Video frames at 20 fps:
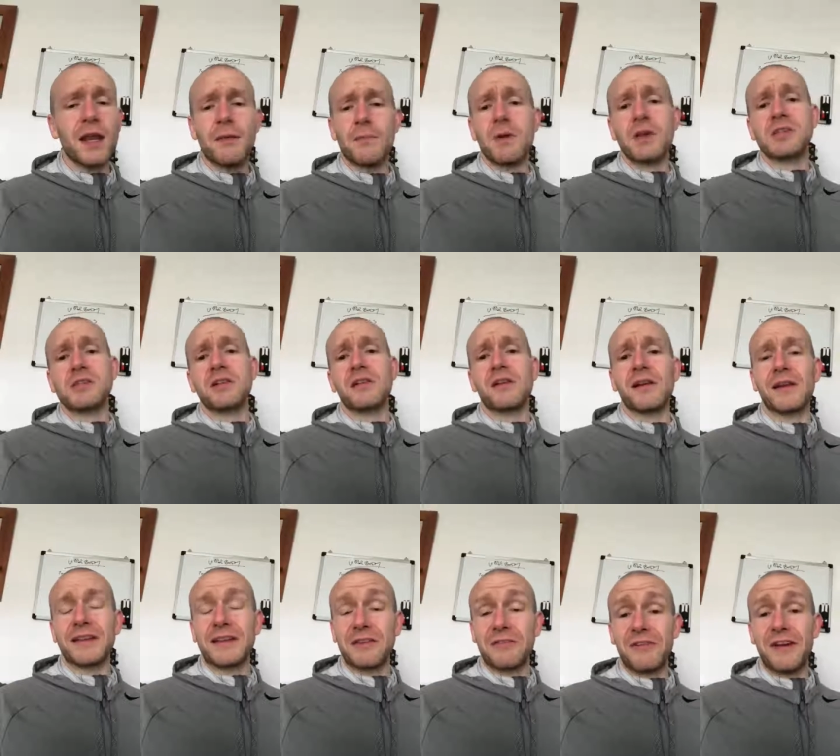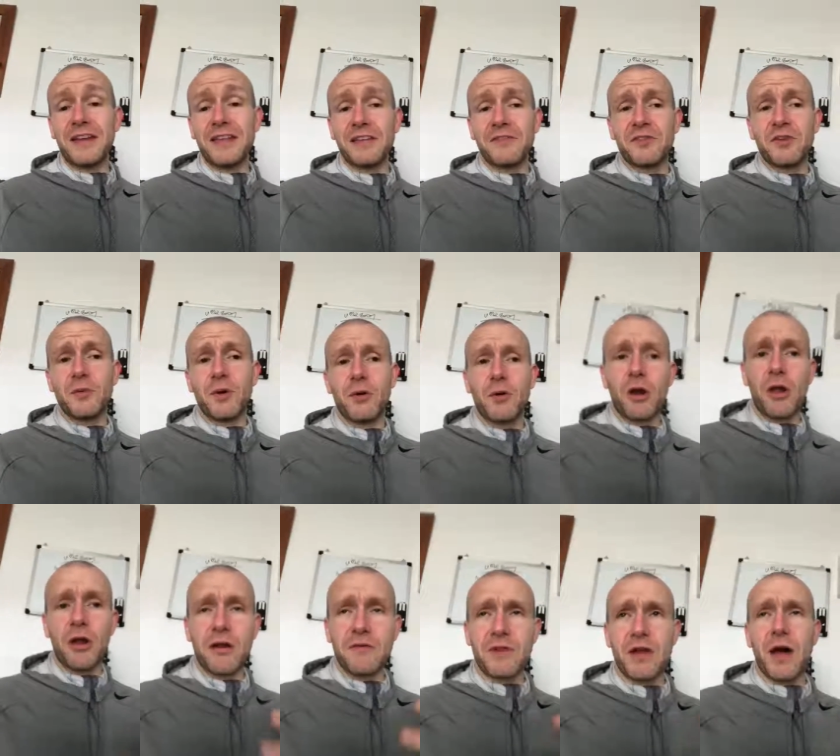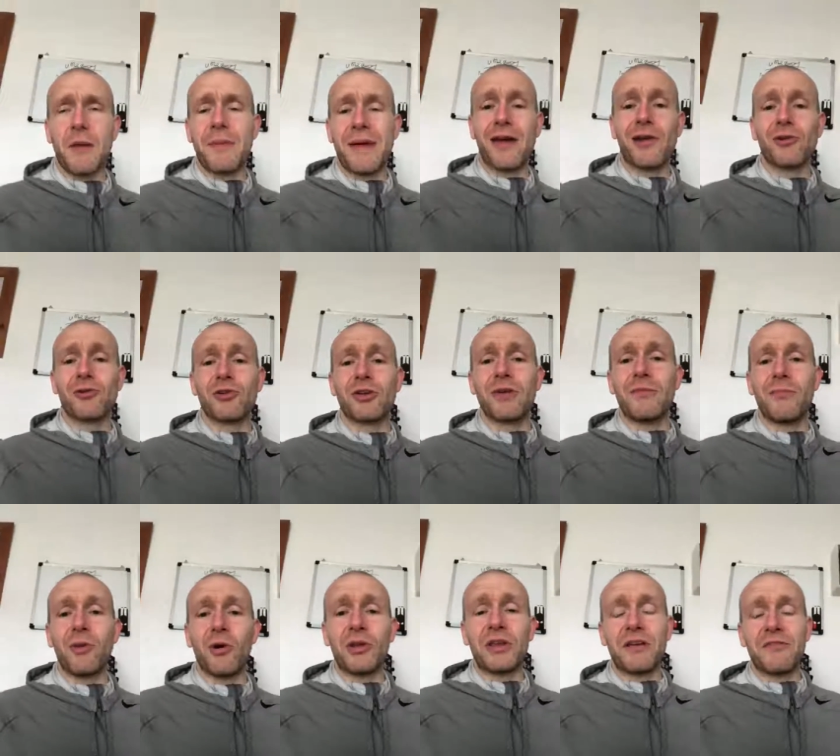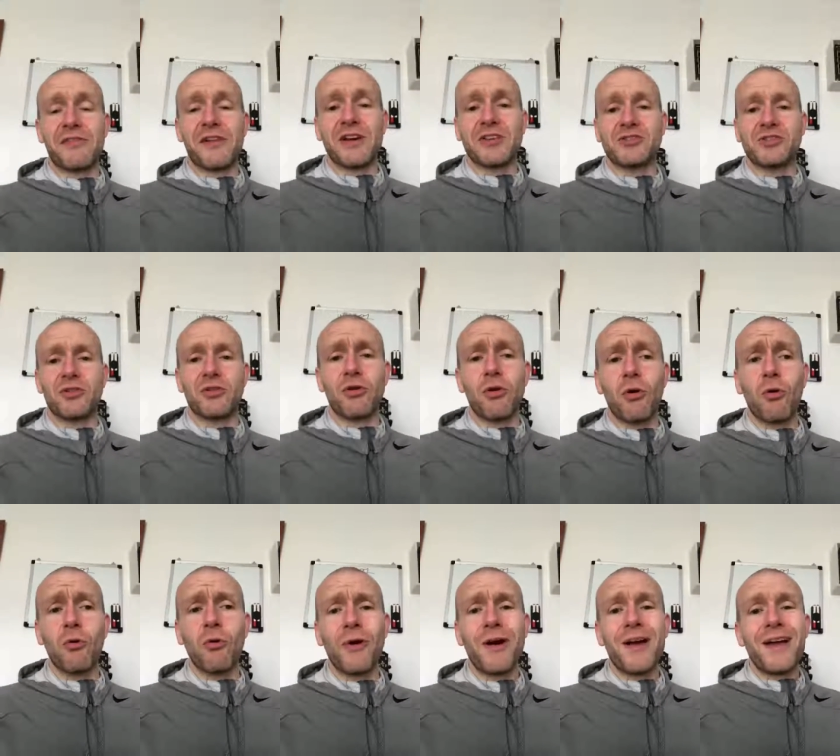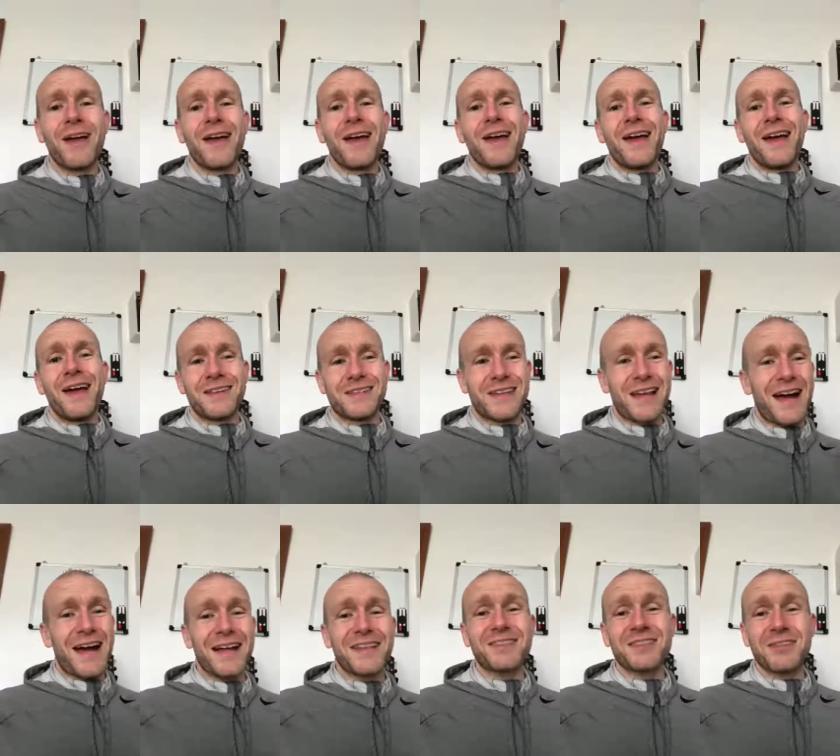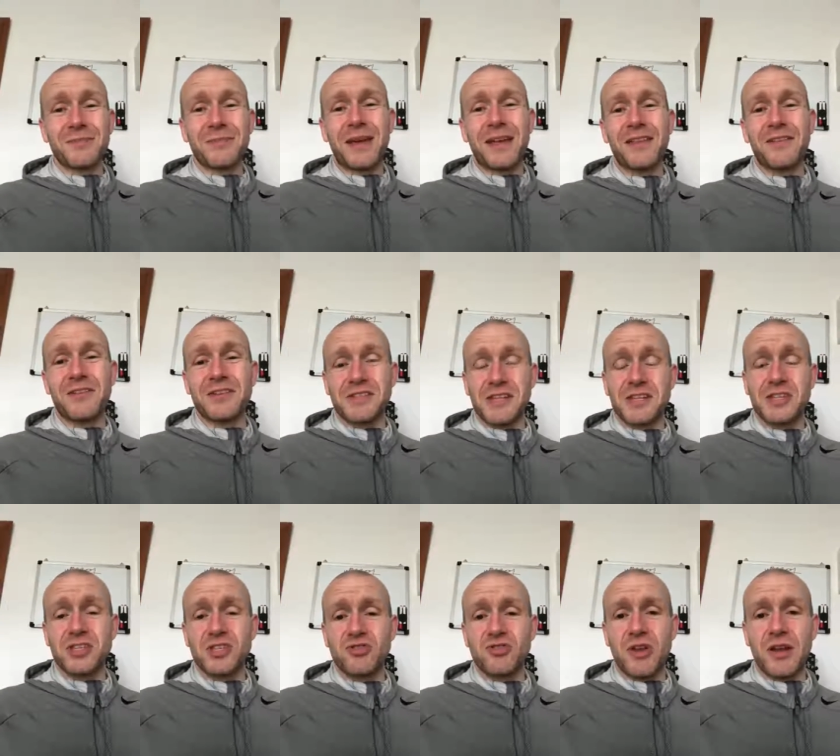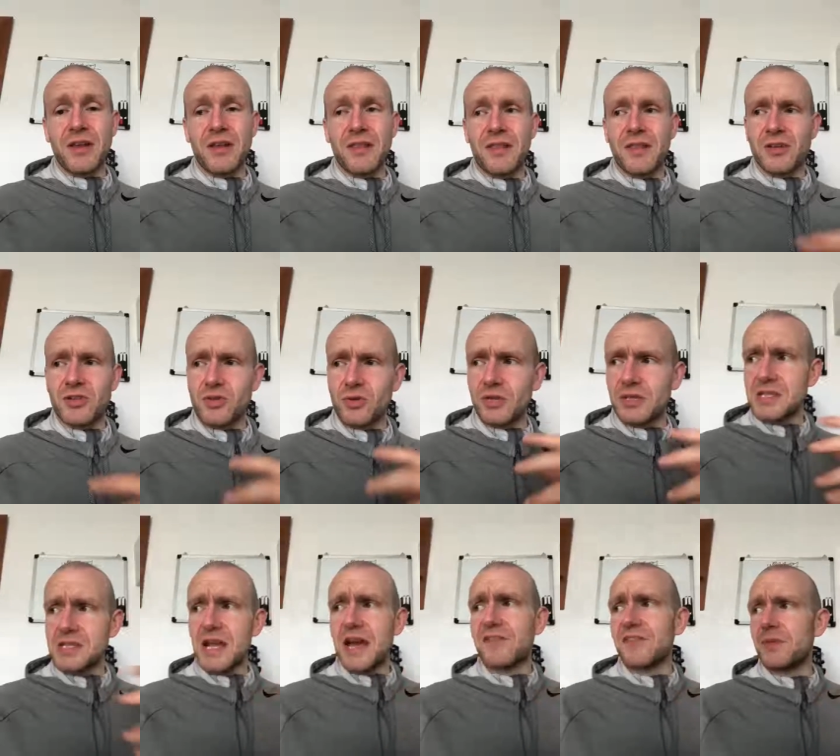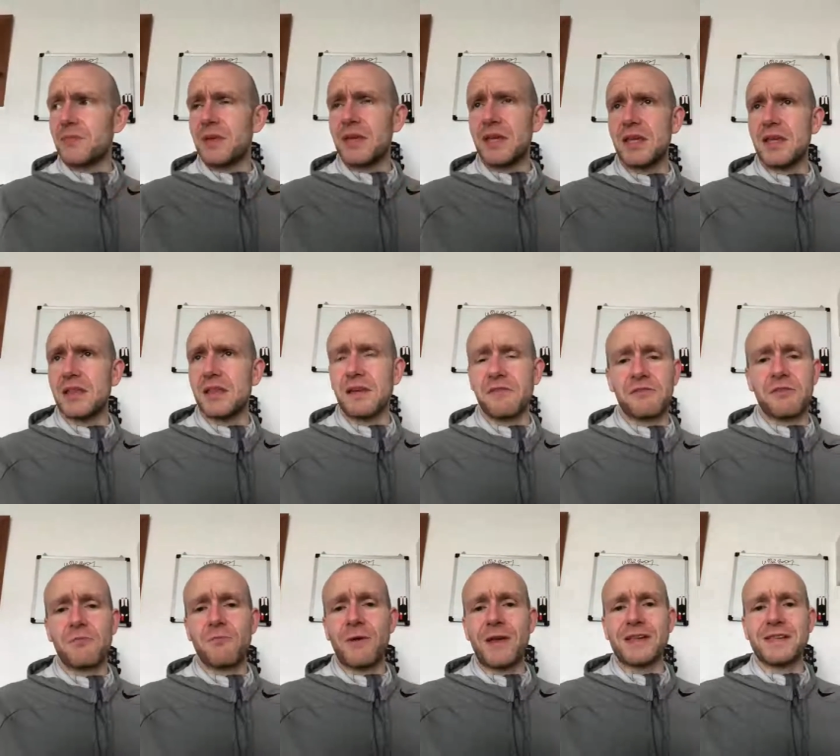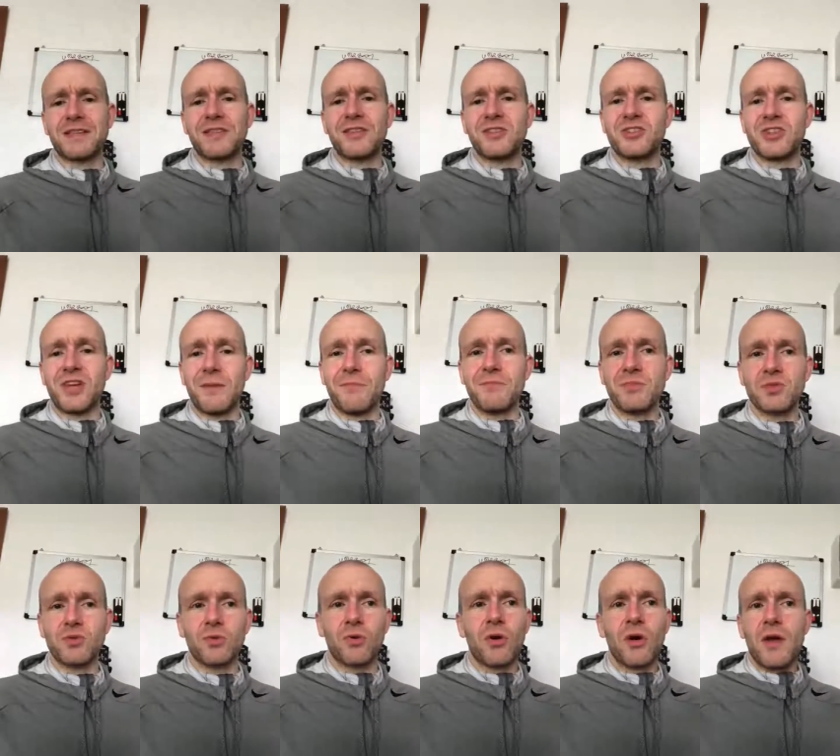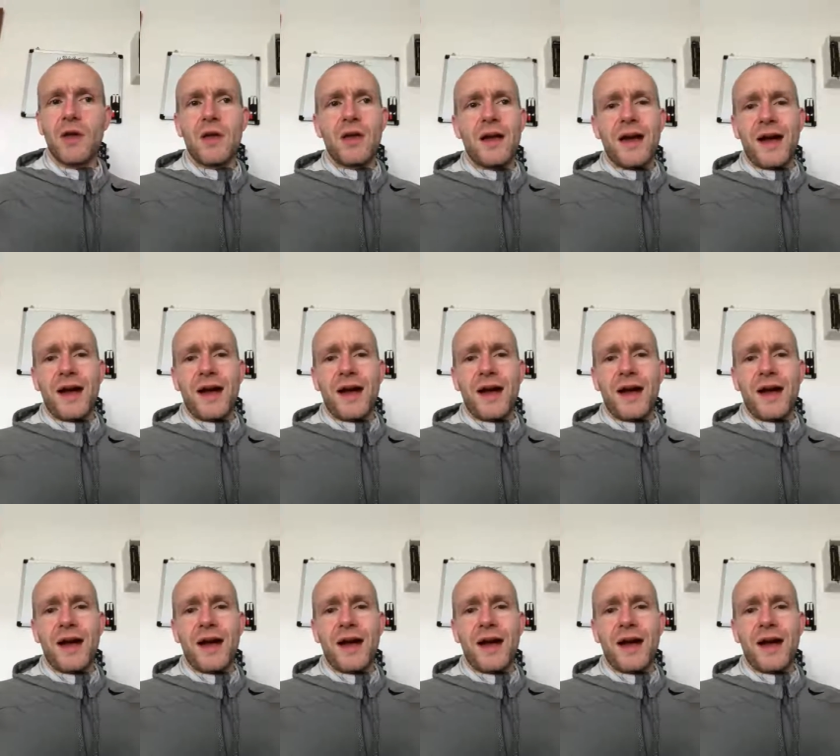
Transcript: kind of muscularly defined, if you will, or having a better looking body, if that's your goal, is to add some kind of resistance training in there. So it doesn't have to be lifting weights in the gym. So